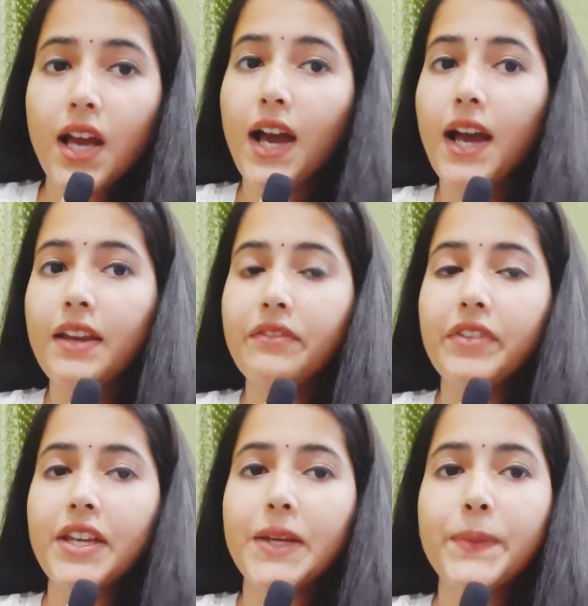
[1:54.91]
and
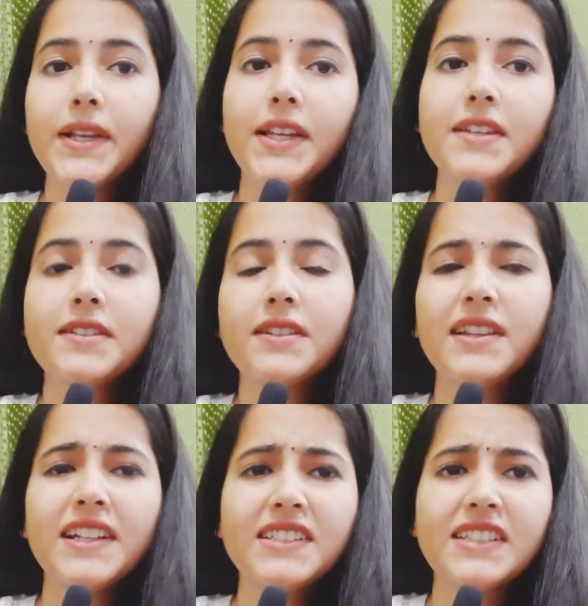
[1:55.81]
variable is,
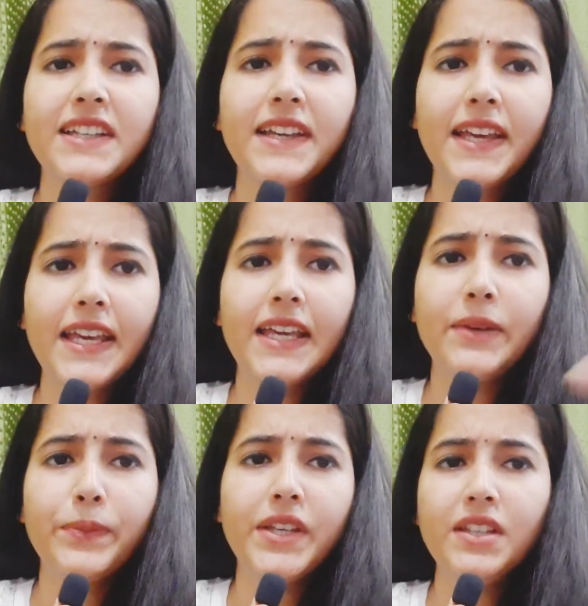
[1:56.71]
let's say, a,
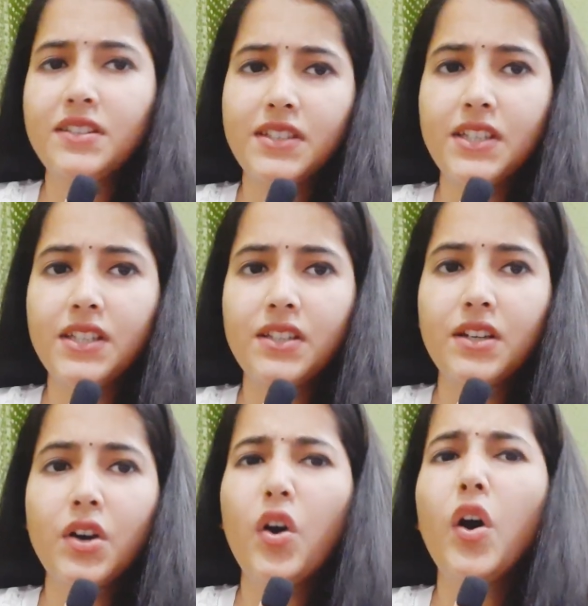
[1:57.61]
b, c
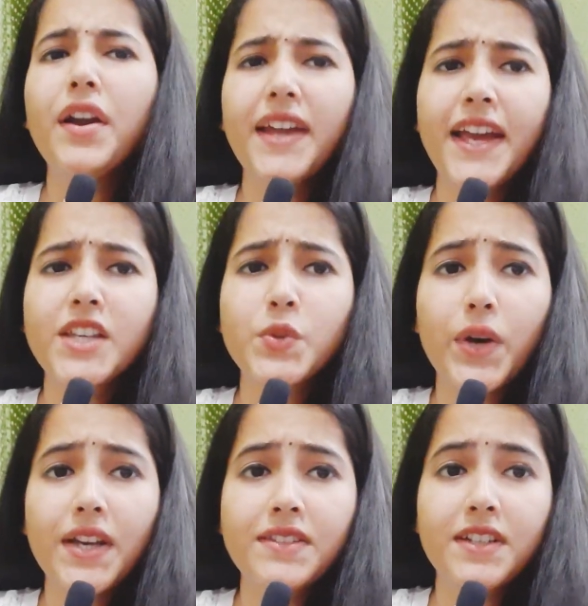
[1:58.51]
or x,
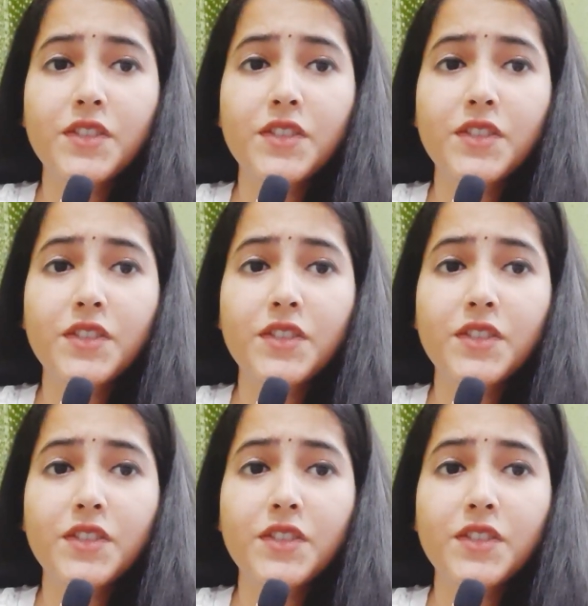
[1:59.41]
y, z.